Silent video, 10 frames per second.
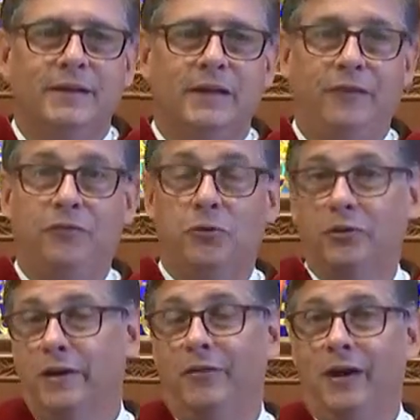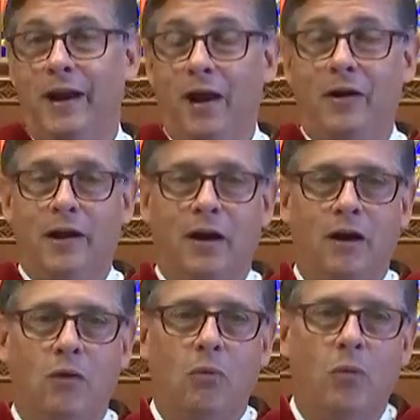If you live in an
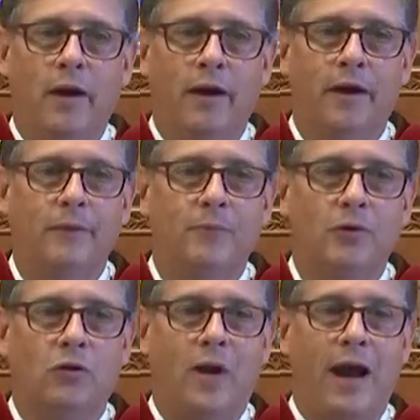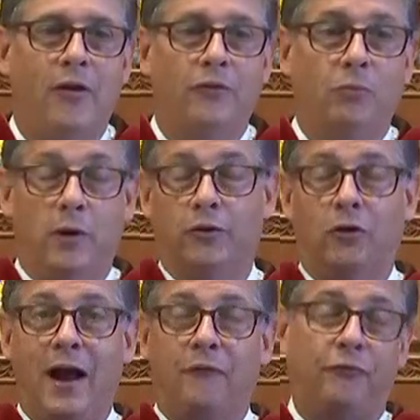area where, ground, where the
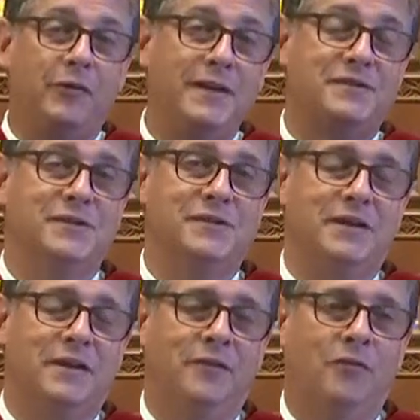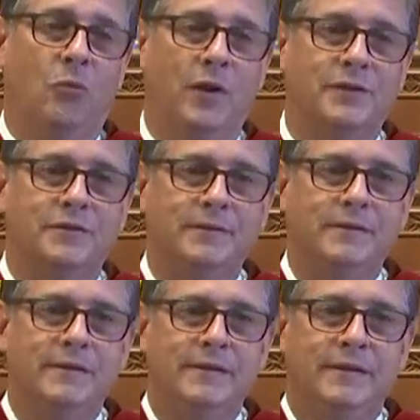ground freezes in the winter,
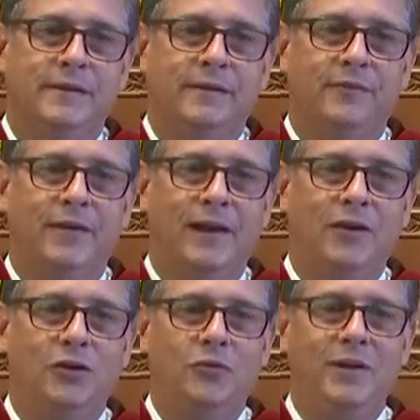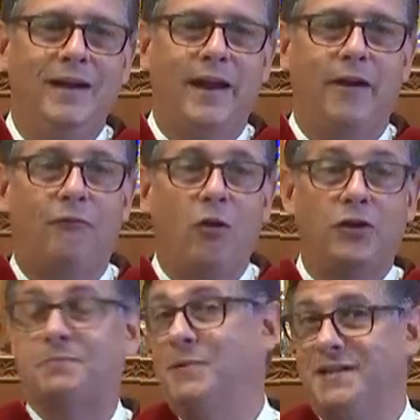then you need a
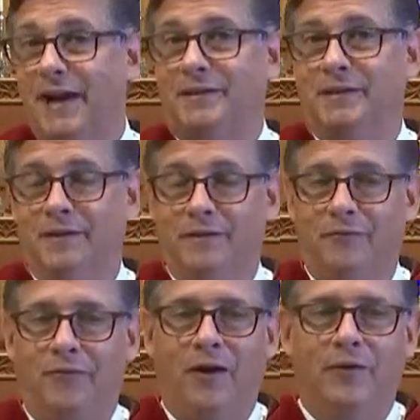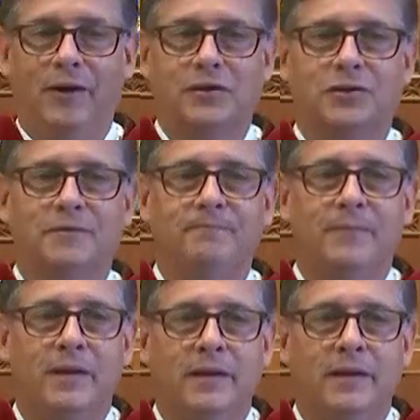frost protected foundation.